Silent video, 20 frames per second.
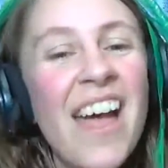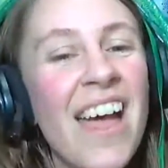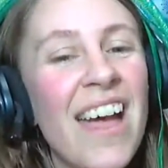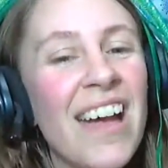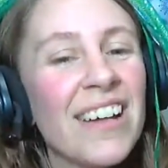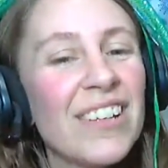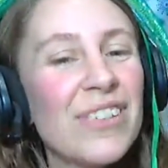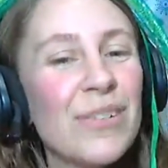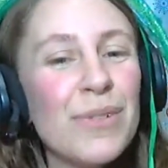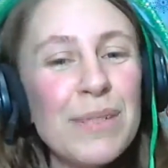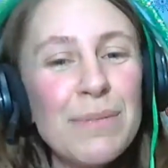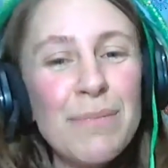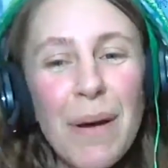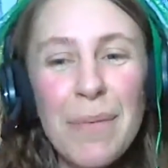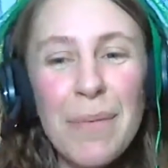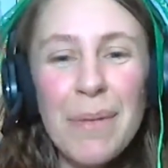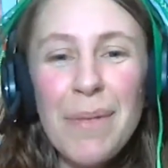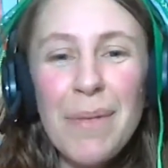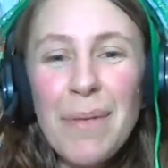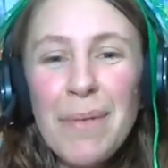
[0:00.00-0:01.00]
it's always,
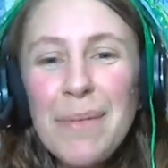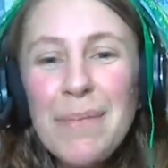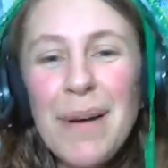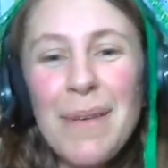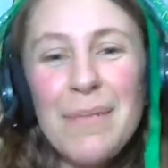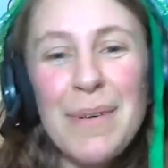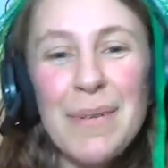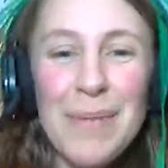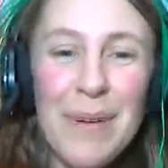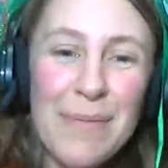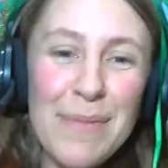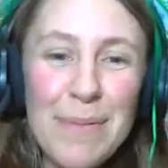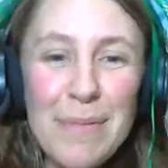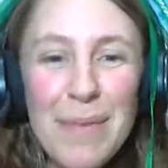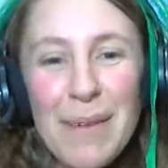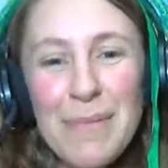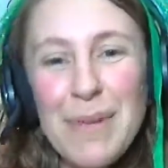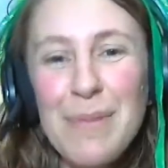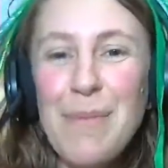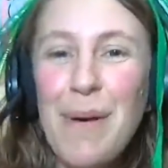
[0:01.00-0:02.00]
mommy, mommy, mommy, mommy,
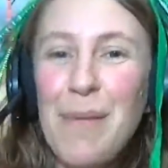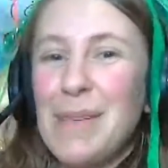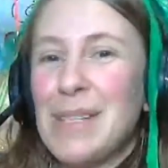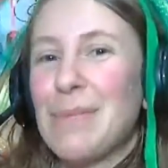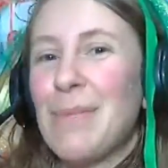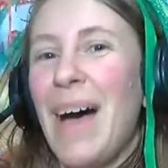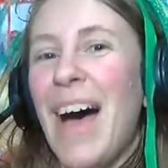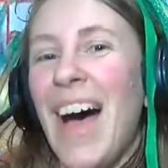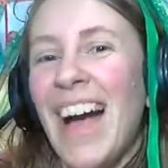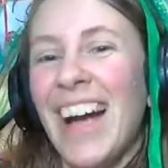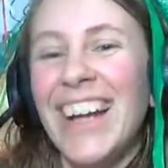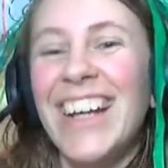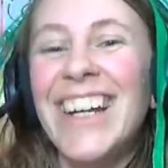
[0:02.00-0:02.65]
mommy. mommy, mommy's back.